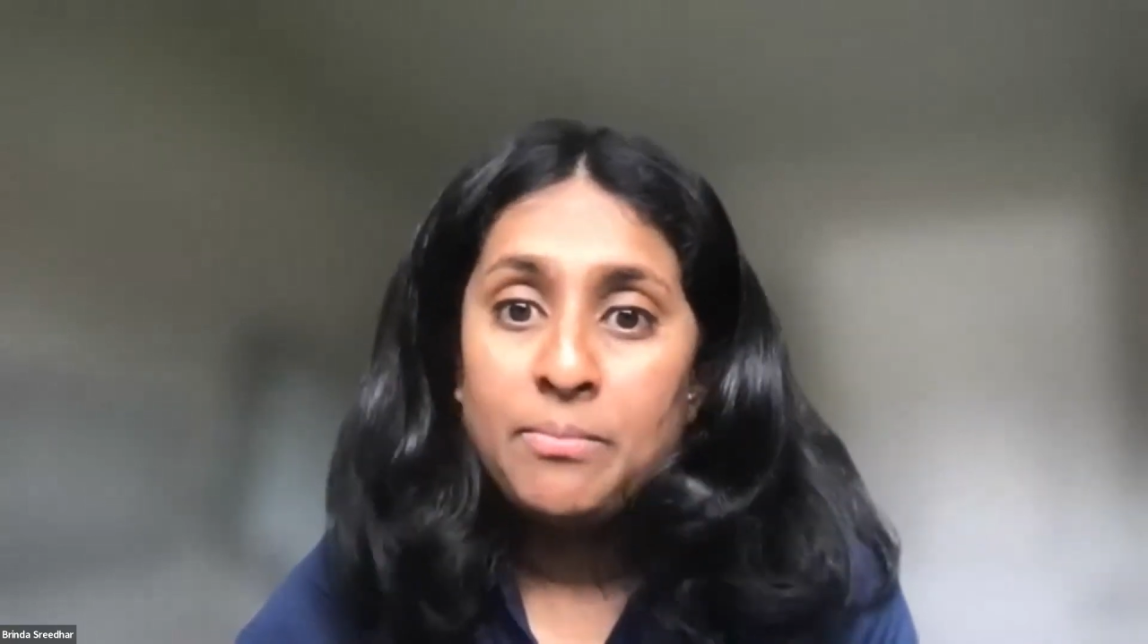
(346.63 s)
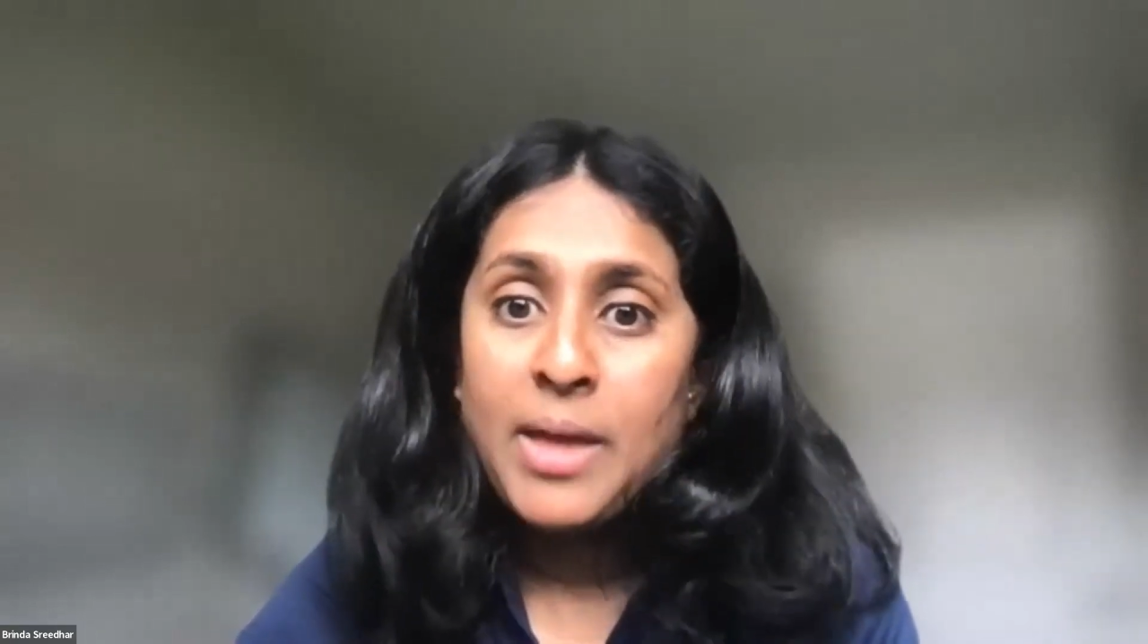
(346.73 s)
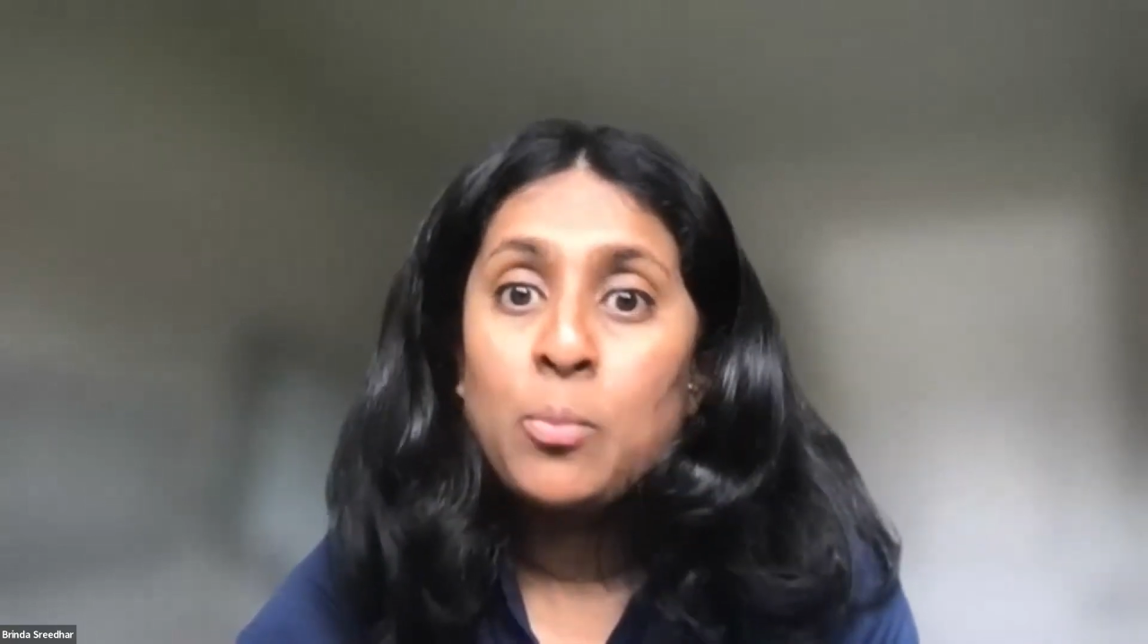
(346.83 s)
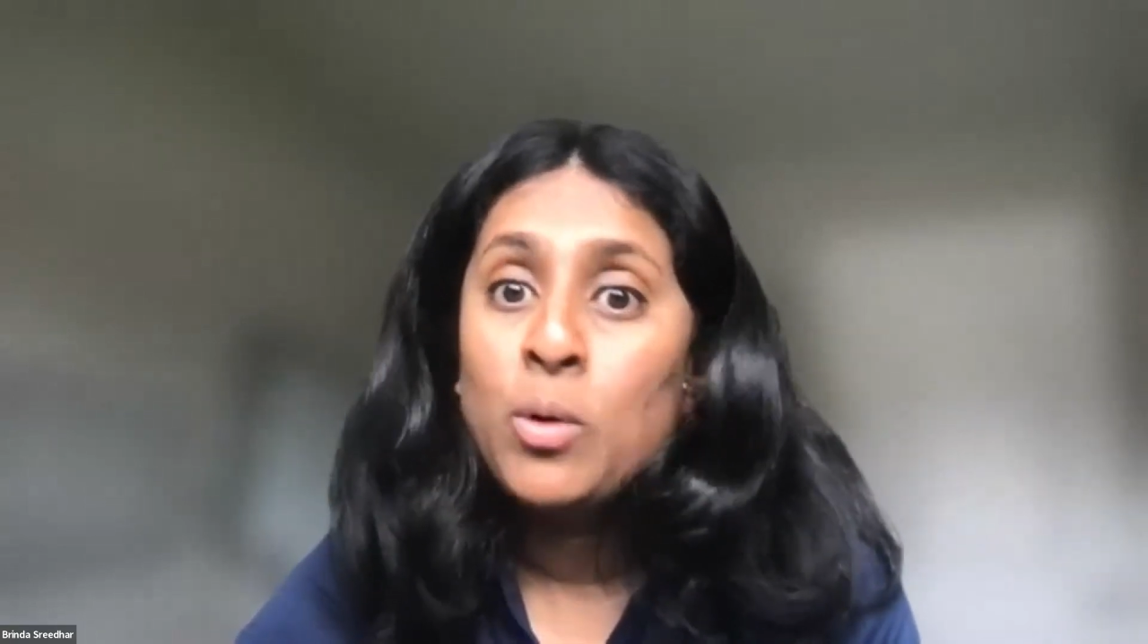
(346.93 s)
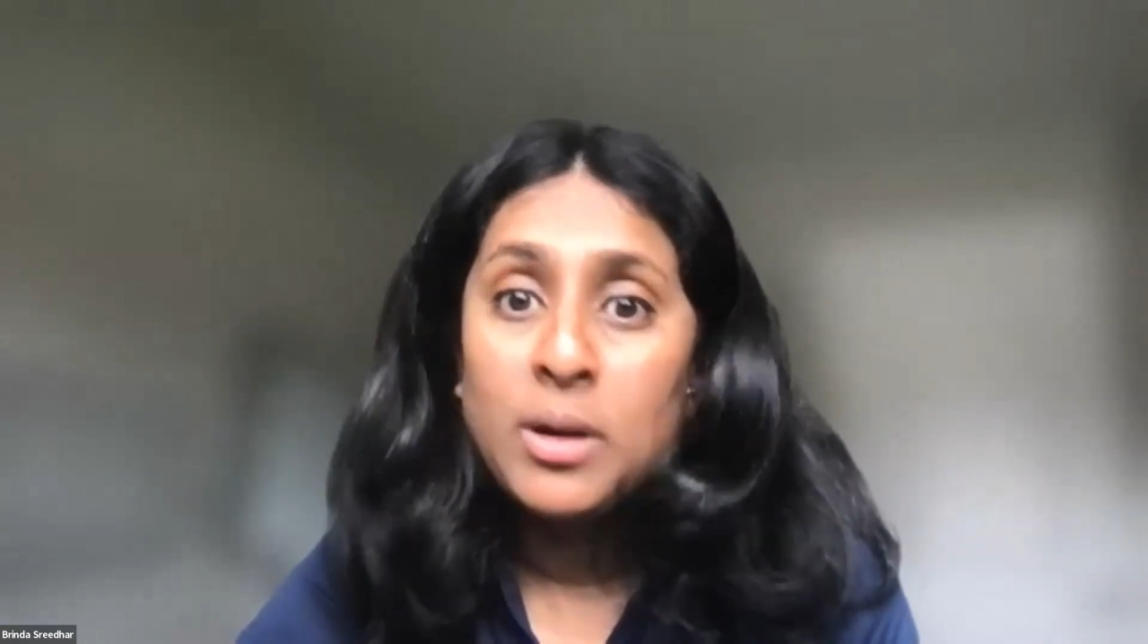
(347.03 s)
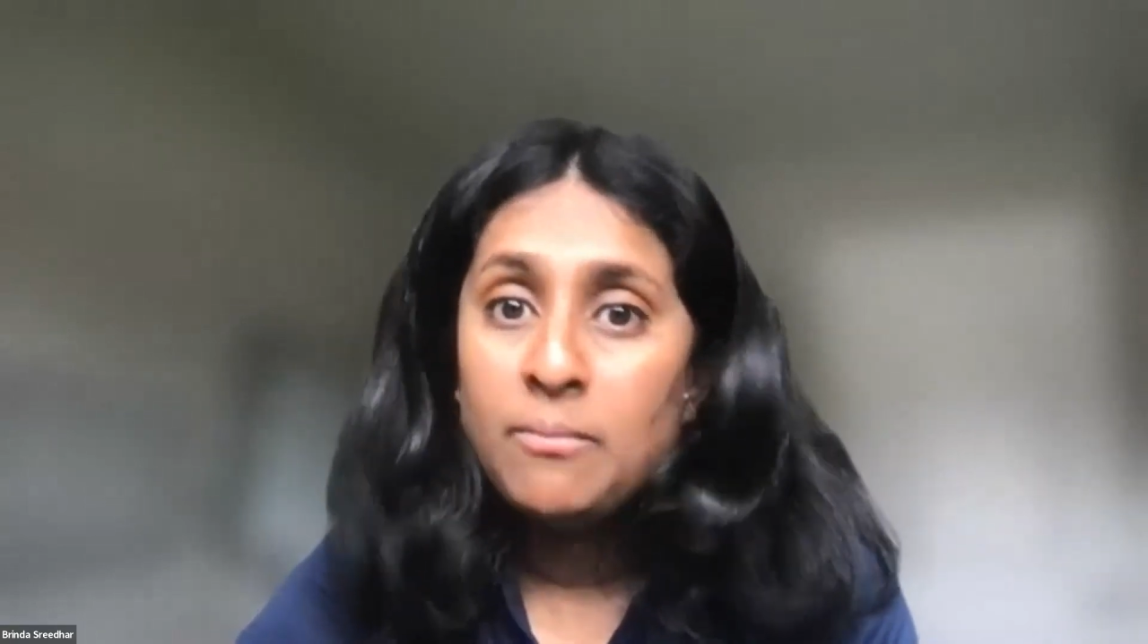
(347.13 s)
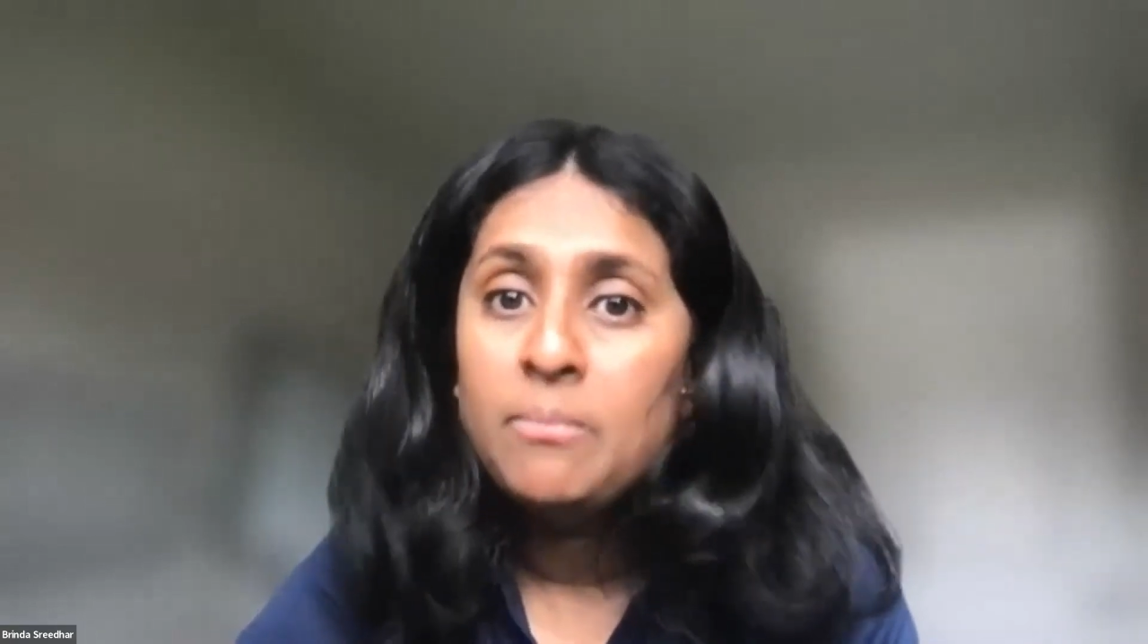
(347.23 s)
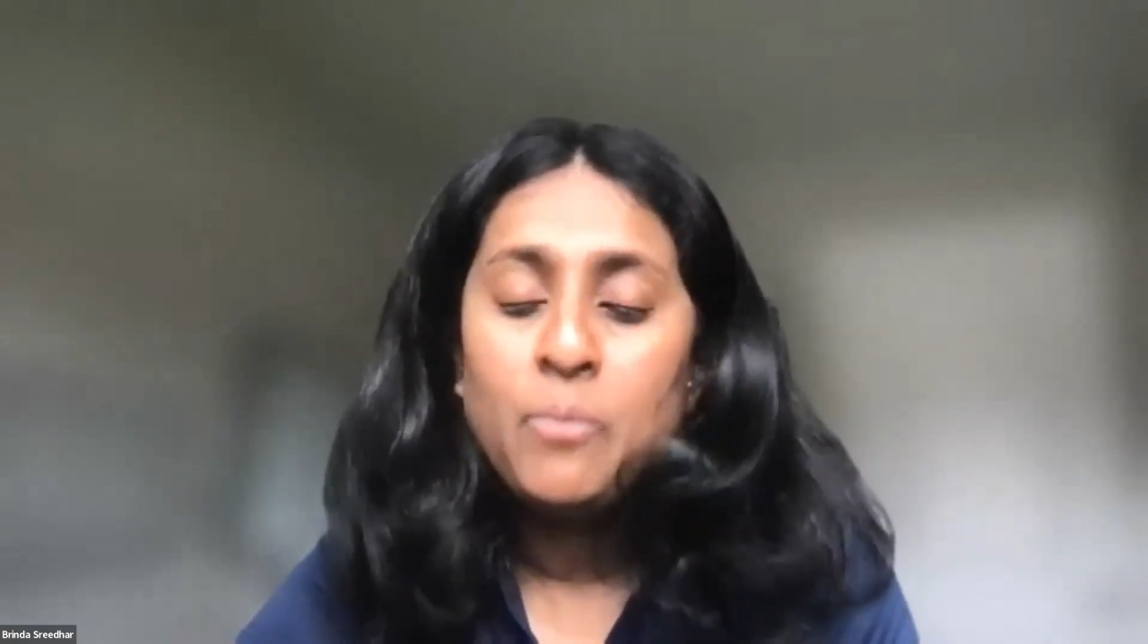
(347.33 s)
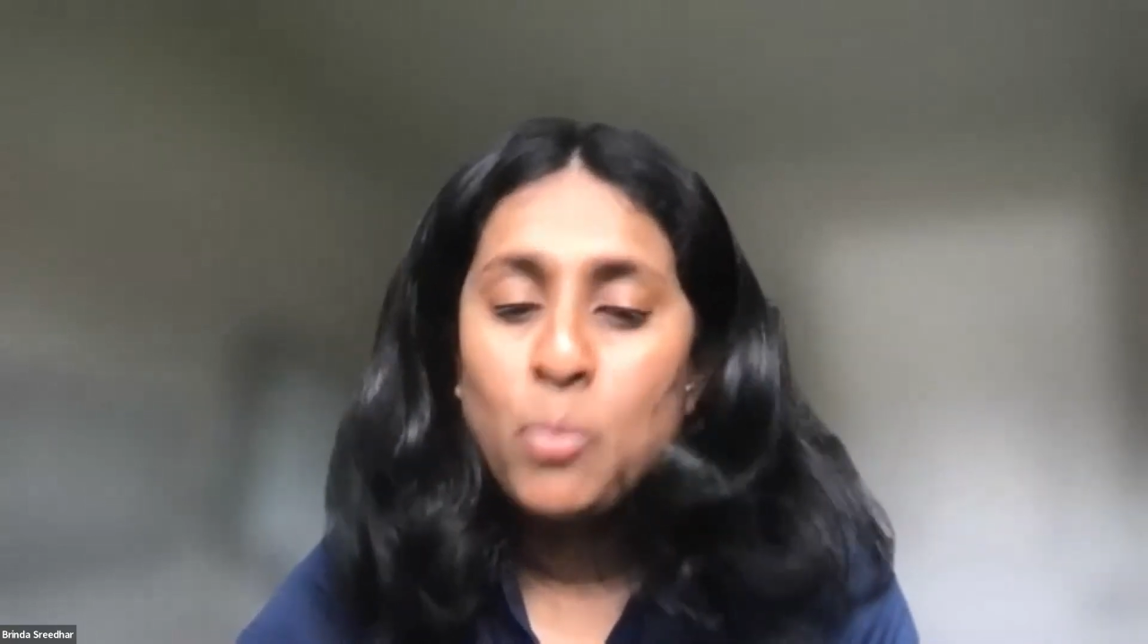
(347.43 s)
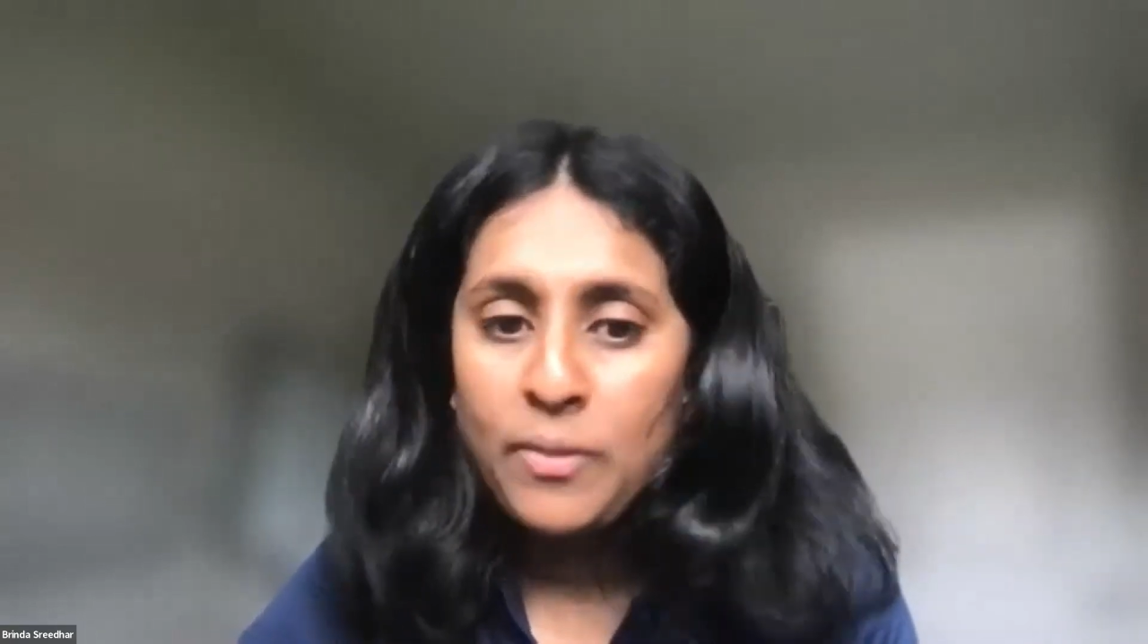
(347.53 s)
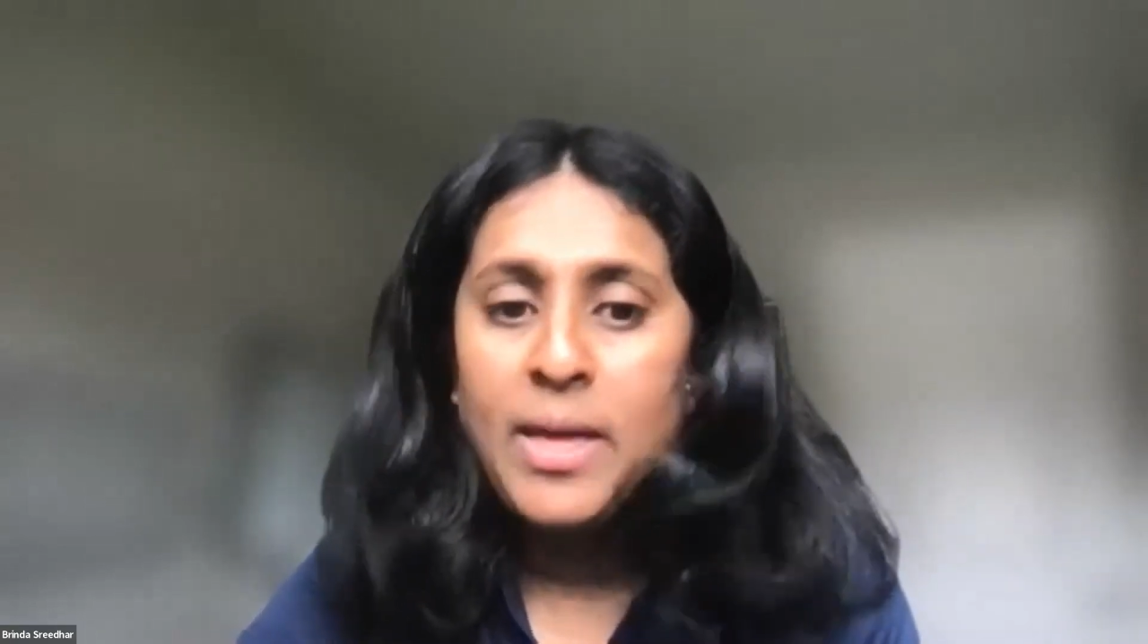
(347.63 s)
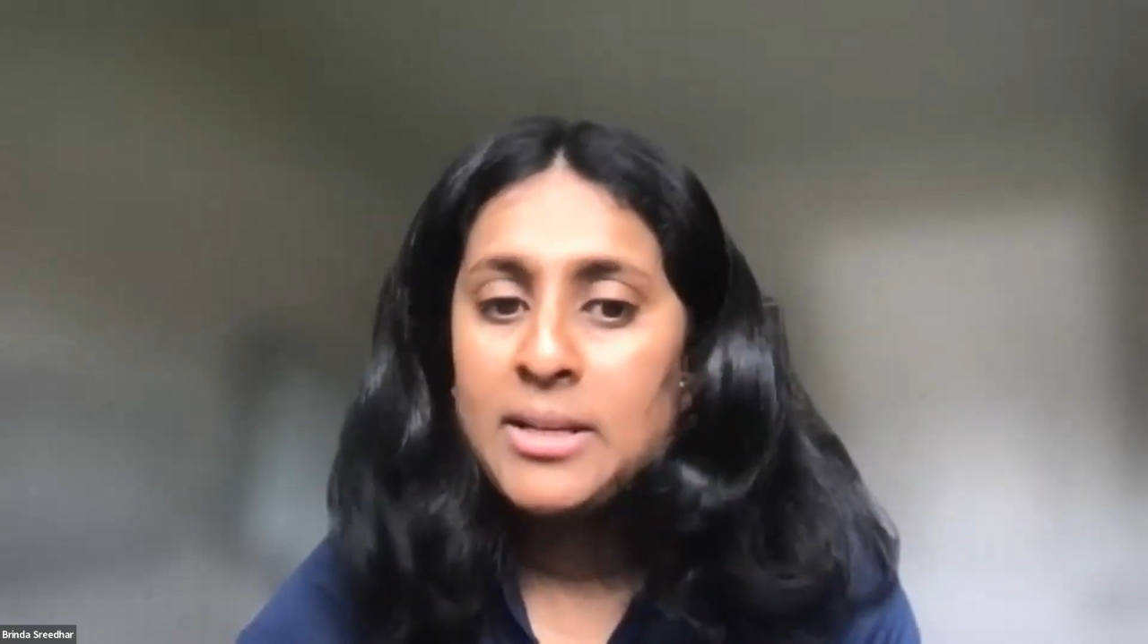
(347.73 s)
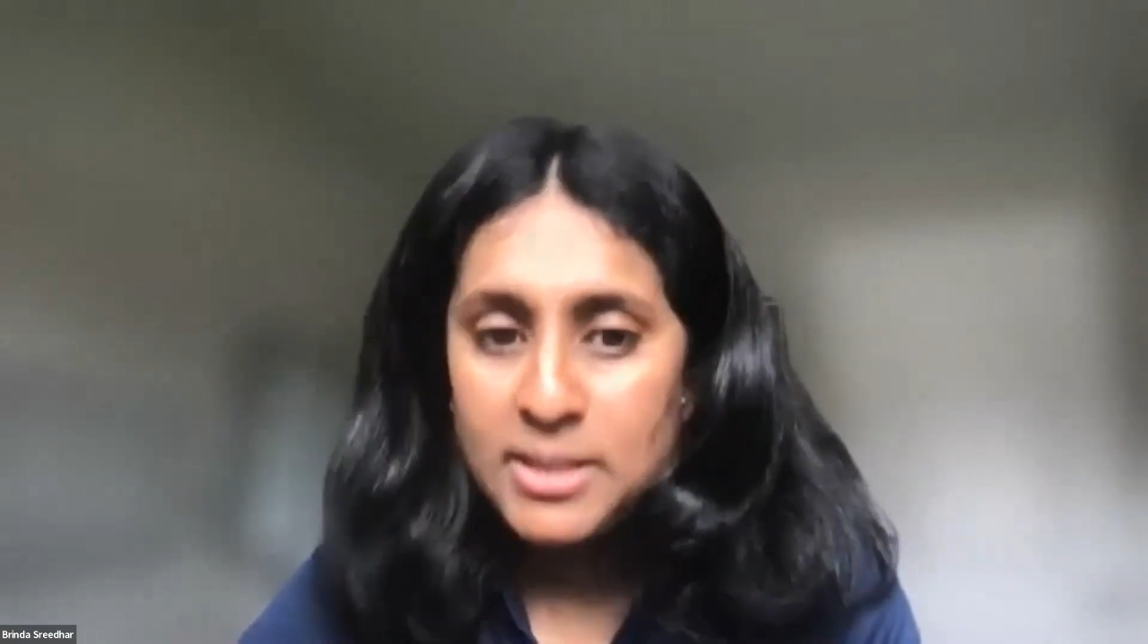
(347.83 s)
that